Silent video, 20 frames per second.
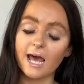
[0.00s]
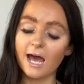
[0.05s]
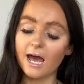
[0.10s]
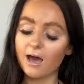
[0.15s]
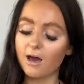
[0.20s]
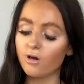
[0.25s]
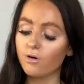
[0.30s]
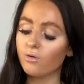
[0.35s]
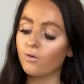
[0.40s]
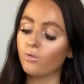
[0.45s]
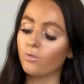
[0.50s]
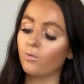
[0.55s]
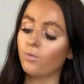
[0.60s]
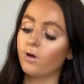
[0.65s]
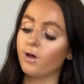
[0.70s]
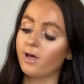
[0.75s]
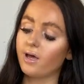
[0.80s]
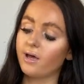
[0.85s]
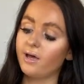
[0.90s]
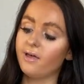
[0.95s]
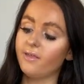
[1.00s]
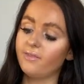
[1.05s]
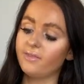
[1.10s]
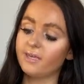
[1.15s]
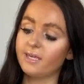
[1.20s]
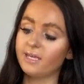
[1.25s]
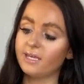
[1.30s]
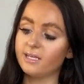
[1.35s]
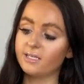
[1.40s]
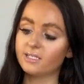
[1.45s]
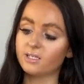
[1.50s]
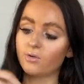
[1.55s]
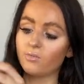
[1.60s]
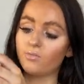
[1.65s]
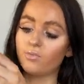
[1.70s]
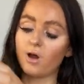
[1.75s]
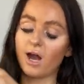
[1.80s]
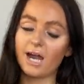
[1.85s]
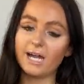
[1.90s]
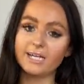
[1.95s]
out were these
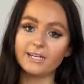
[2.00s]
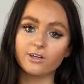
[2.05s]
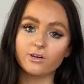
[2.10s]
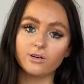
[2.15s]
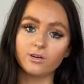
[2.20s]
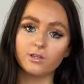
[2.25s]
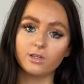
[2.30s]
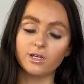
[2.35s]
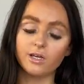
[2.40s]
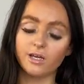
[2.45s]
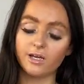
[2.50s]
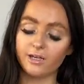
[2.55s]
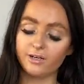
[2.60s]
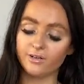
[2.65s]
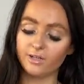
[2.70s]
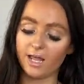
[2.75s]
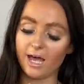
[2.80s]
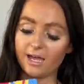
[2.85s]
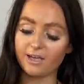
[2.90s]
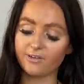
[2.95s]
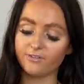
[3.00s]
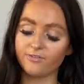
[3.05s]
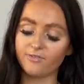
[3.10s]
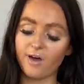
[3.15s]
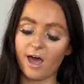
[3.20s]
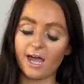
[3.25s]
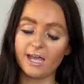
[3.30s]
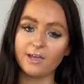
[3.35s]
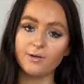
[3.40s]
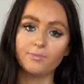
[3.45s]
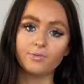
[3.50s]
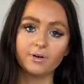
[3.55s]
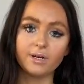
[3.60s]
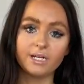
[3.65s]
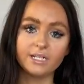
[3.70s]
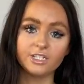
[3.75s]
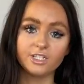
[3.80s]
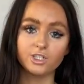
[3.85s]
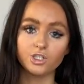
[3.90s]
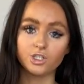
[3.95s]
bright coloured like fire print